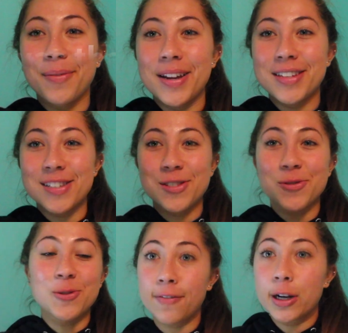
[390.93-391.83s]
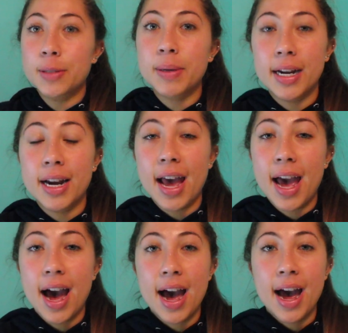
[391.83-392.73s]
went to school. First period I
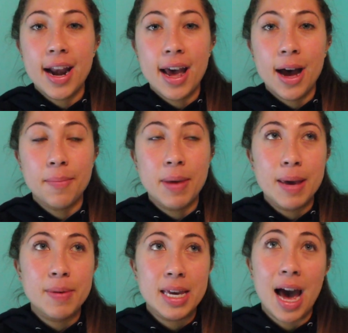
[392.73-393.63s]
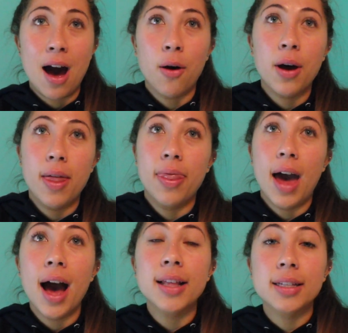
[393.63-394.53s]
had AP Calc, and
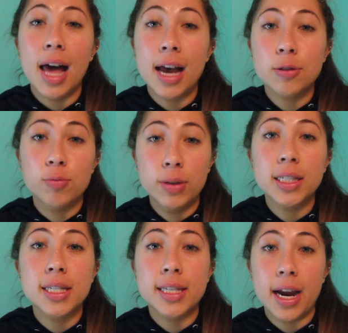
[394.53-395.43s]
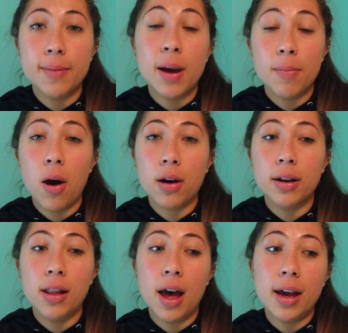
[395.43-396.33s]
that class really scared me, I'm not
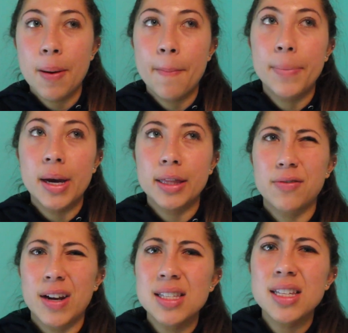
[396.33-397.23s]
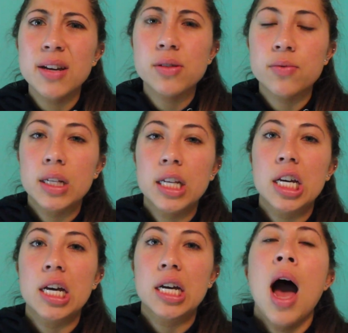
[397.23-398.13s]
gonna lie, but the rest of the day was really
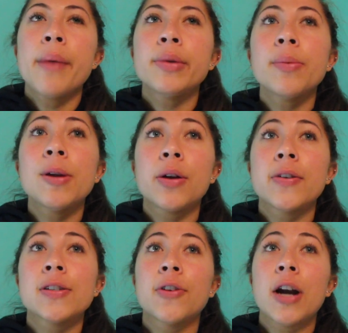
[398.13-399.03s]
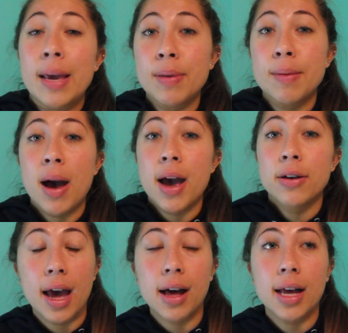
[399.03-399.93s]
good. I'm a little bit nervous for AP
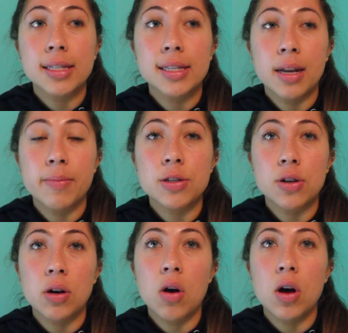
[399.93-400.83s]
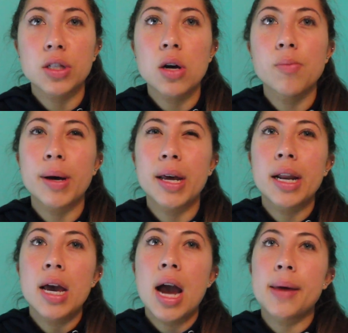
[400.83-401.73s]
Bio. That class is gonna be a struggle also,
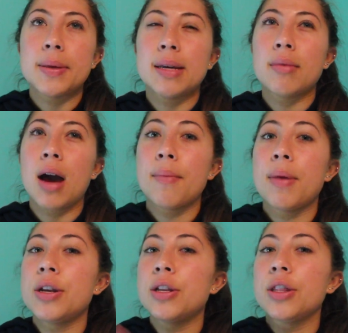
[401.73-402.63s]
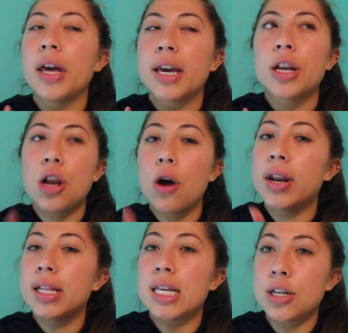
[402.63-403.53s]
but at the same time I like know
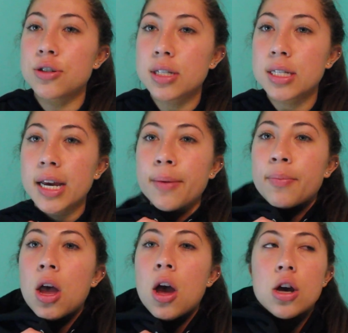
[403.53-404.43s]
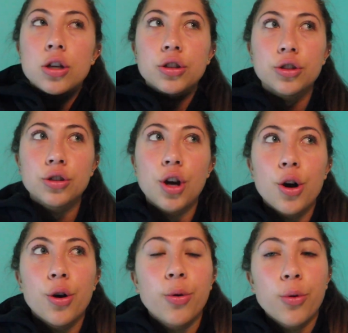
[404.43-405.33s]
that it's interesting,
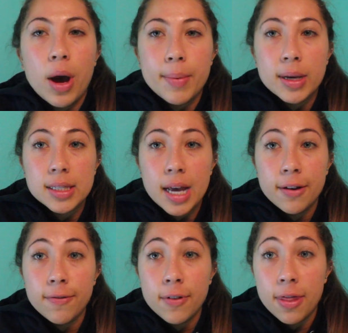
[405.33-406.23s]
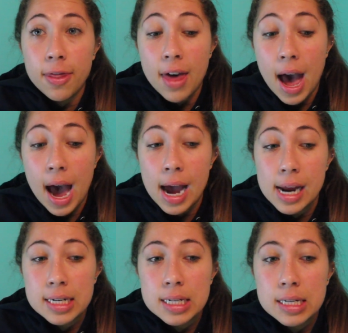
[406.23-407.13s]
so I'm excited for
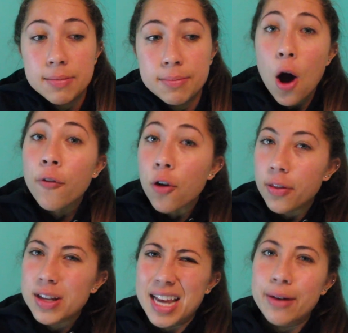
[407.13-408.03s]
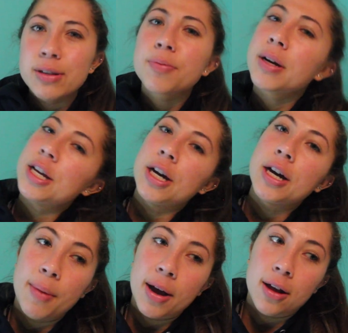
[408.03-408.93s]
that. Overall, the day was pretty
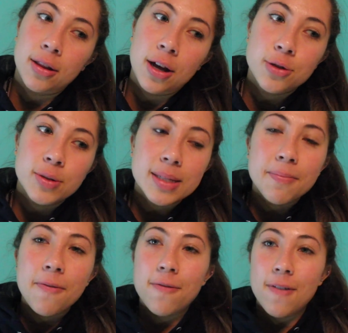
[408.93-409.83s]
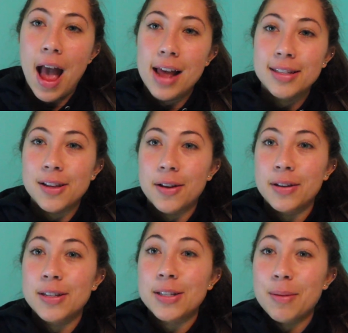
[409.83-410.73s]
good. I got lunch with some friends. I'll
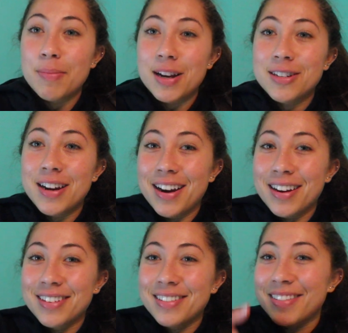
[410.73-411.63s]
insert a picture here.